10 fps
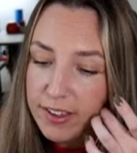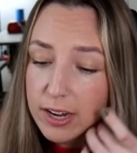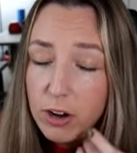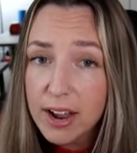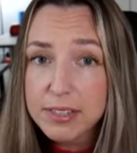
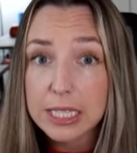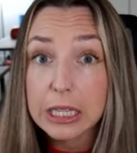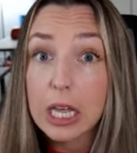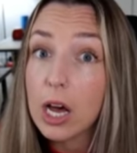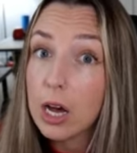Fangraphs
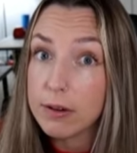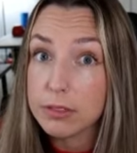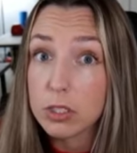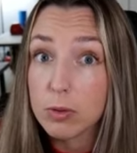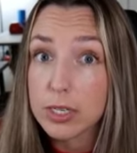
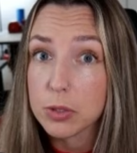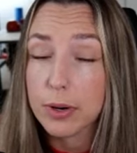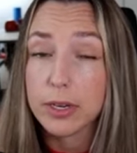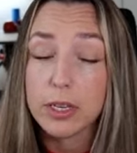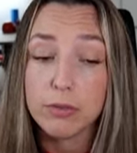loves Luis
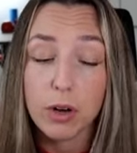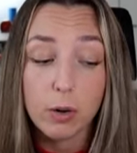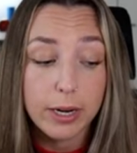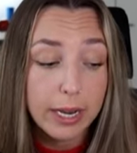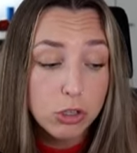
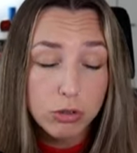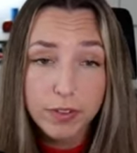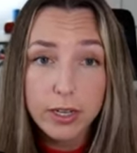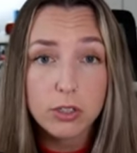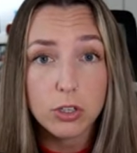Rengifo, and Angel
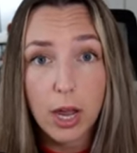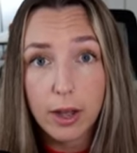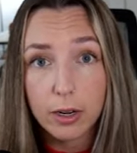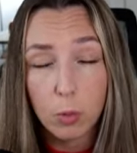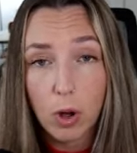fans are
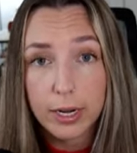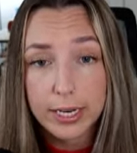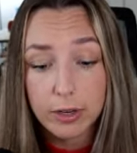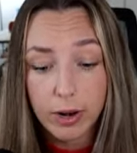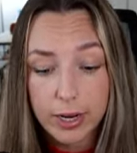not going to want to
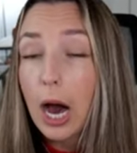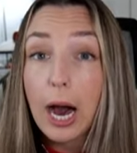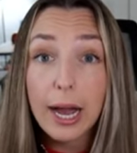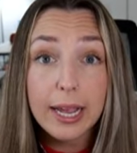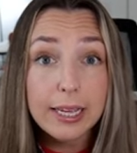hear it.
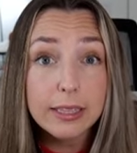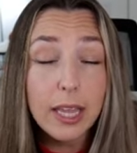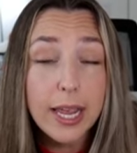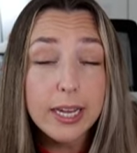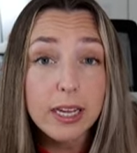I
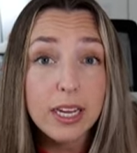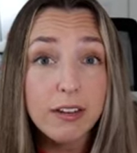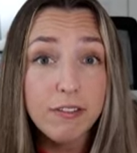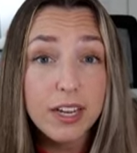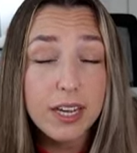like
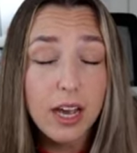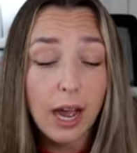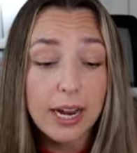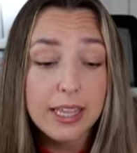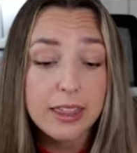Heafi.
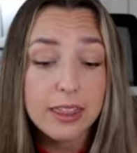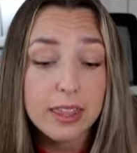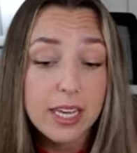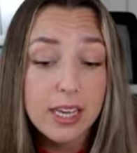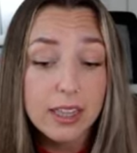I
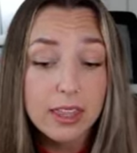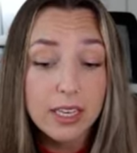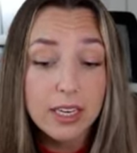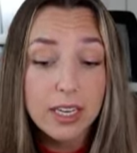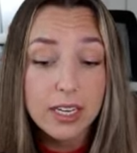think
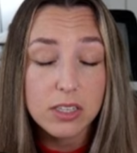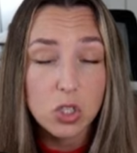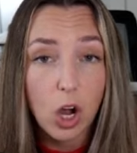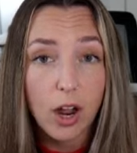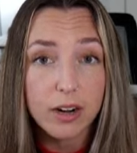that he has
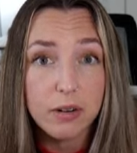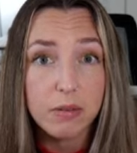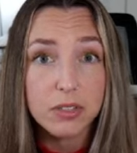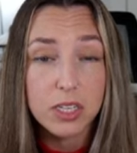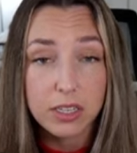
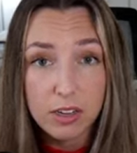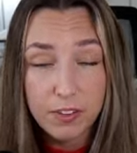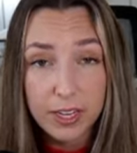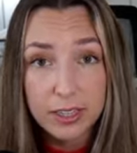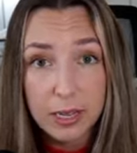gotten
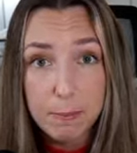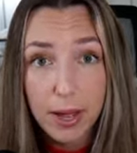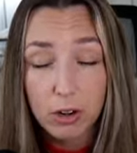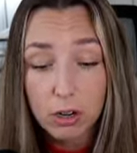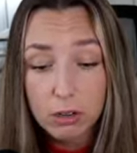significantly
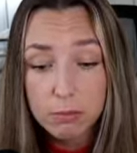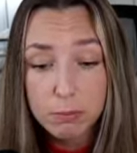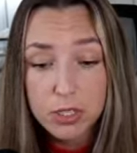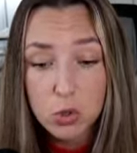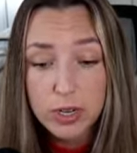better
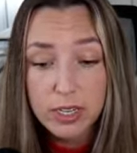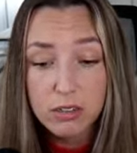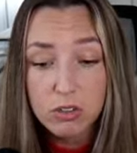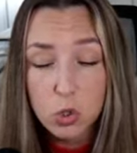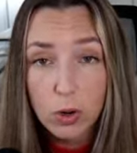between
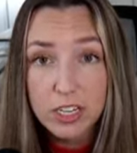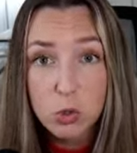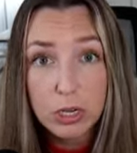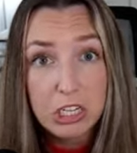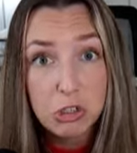twenty
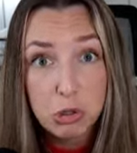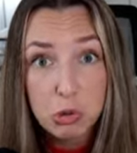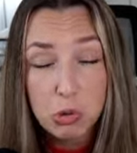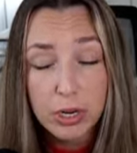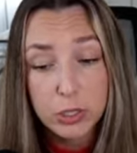
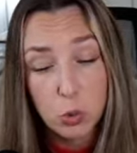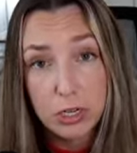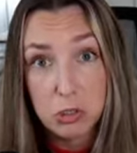twenty-two and twenty